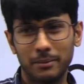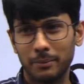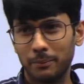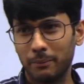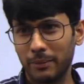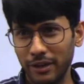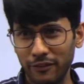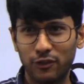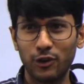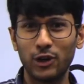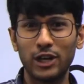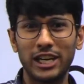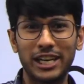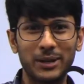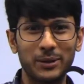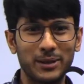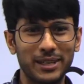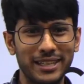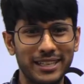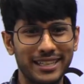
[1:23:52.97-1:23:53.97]
pre-folded
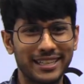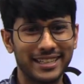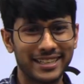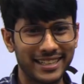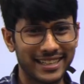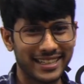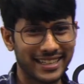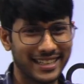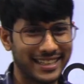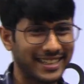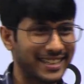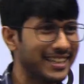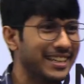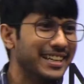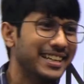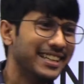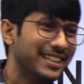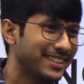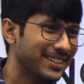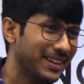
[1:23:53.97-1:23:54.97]
only, right?
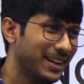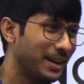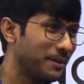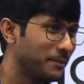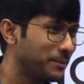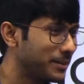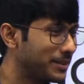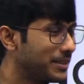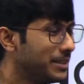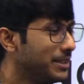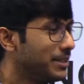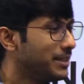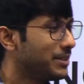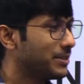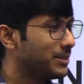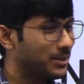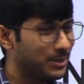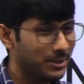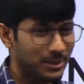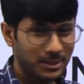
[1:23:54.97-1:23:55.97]
So happens.
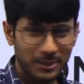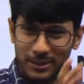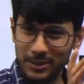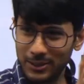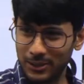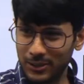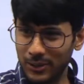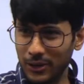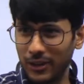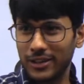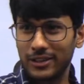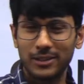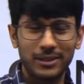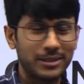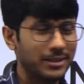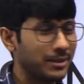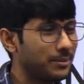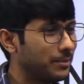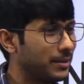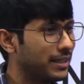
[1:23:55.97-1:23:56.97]
So dot or
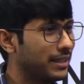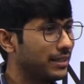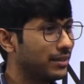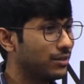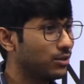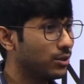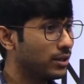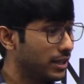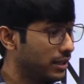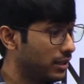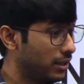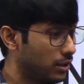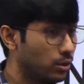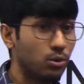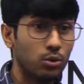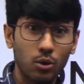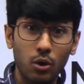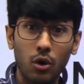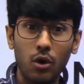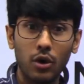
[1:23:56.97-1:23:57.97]
something, so that you
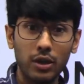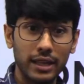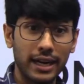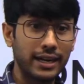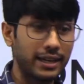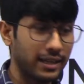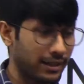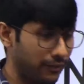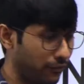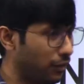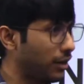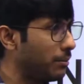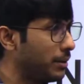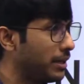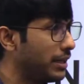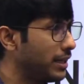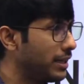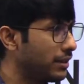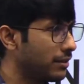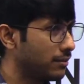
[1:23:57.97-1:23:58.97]
know that from
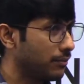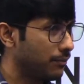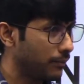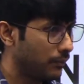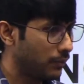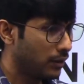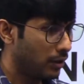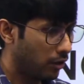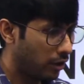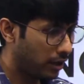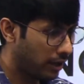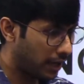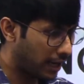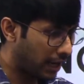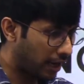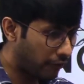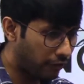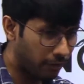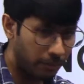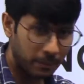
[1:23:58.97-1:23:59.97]
here, or half a